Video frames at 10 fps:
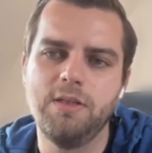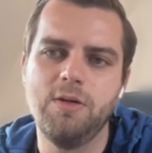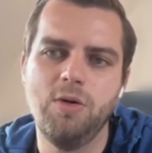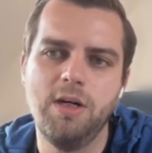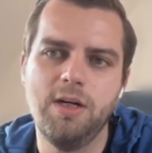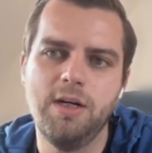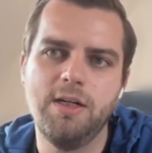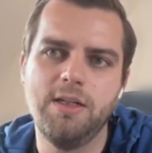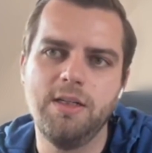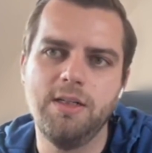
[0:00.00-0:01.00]

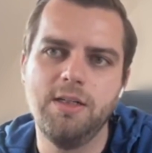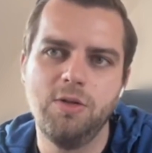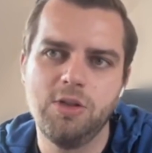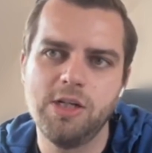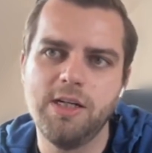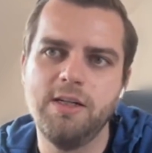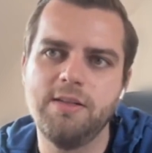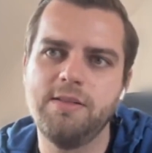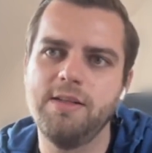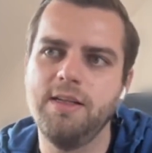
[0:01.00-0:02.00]
Golang, in
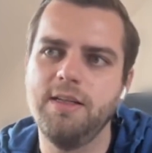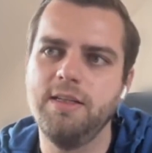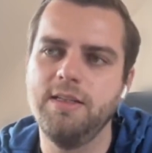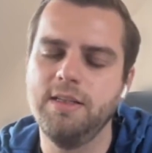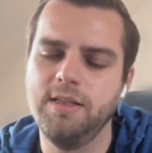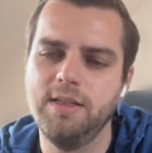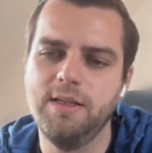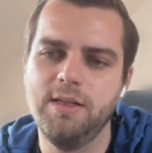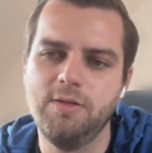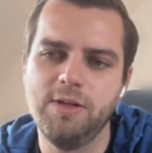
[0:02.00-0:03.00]
Node.js, and in
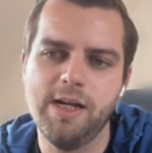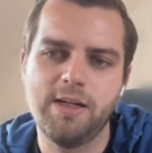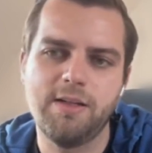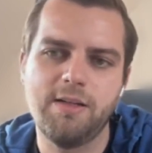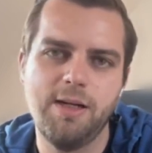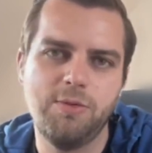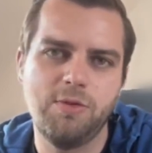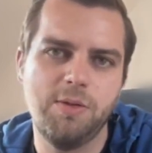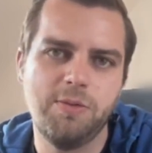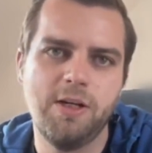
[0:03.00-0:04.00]
React
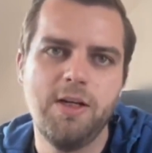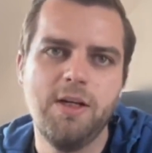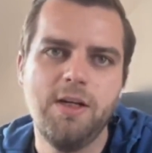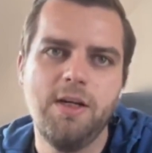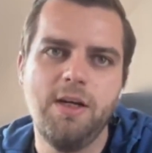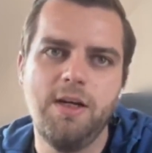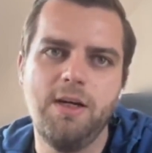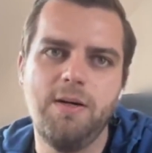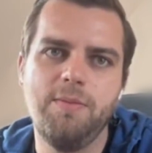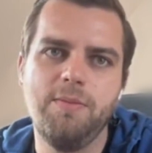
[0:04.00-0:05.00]
TypeScript,
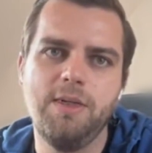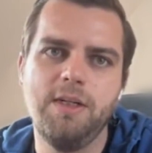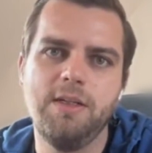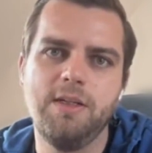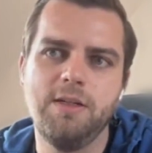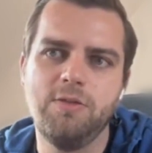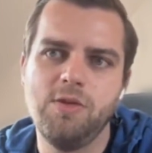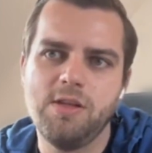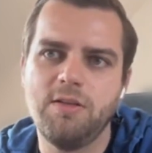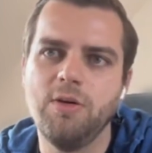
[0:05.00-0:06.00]
and
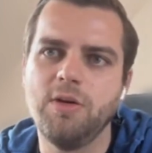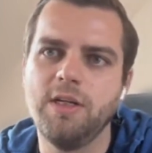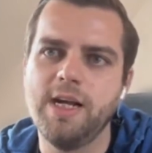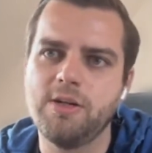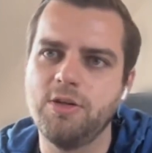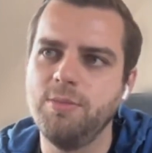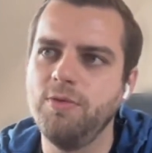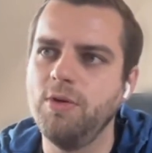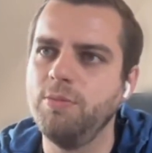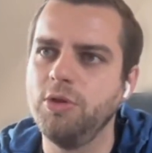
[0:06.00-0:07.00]
do this locally actually
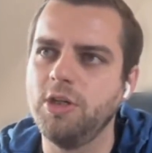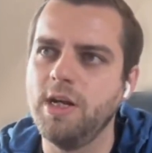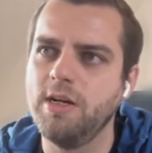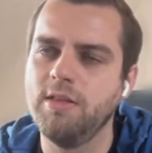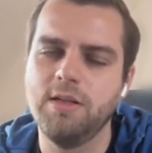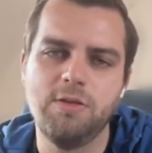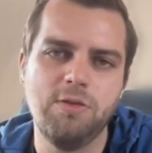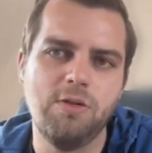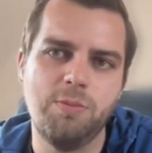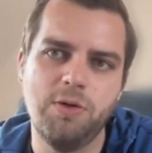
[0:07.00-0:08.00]
before pushing anything
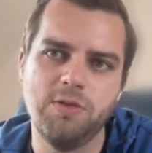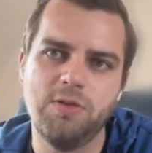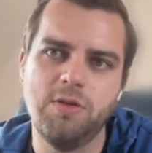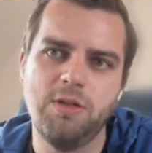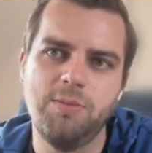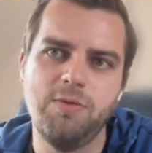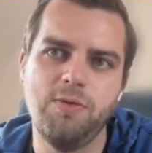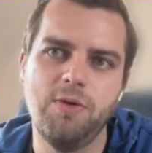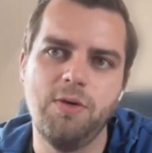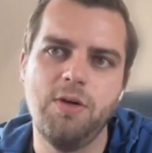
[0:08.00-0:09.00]
to the repository,
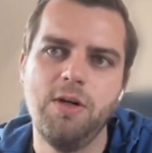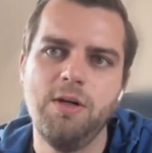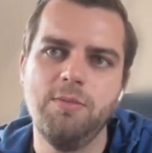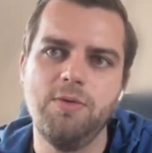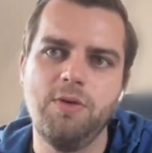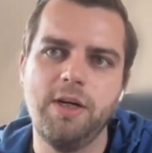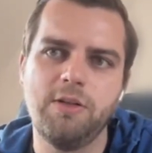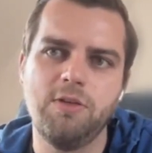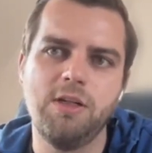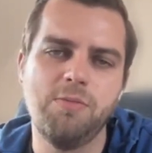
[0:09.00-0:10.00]
before before
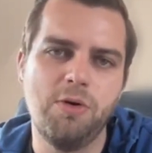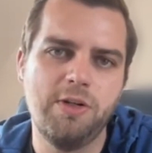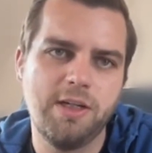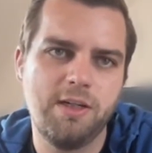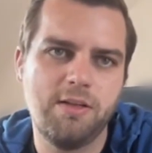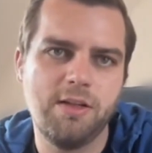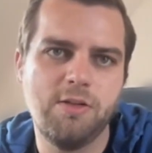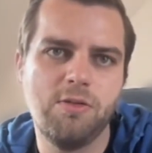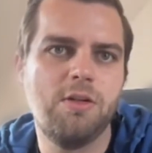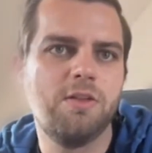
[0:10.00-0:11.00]
actually deploying anything
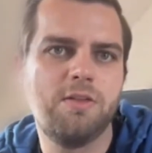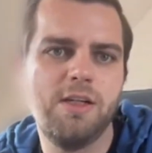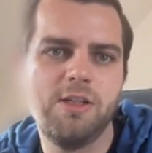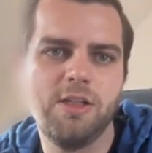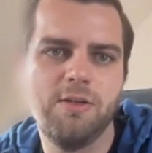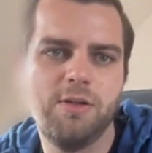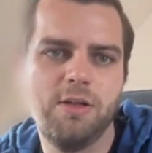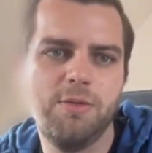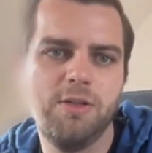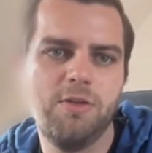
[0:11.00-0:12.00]
into our staging
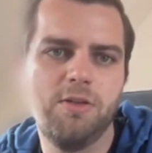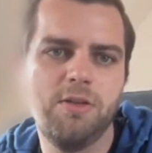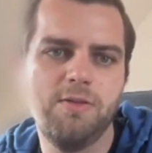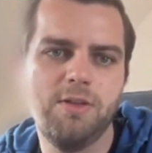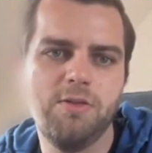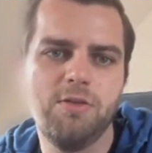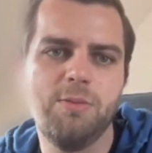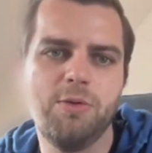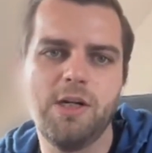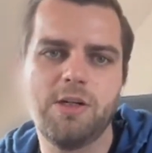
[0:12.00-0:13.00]
environment or into
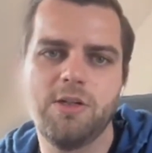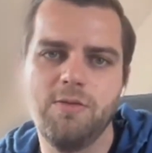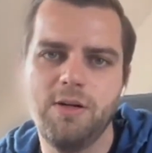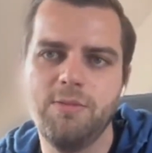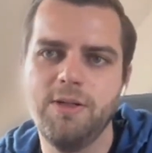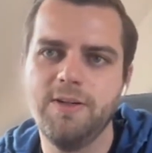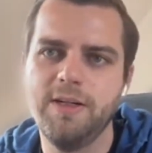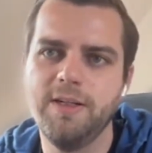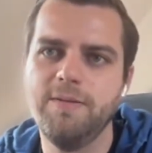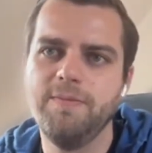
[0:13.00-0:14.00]
the production environment, right?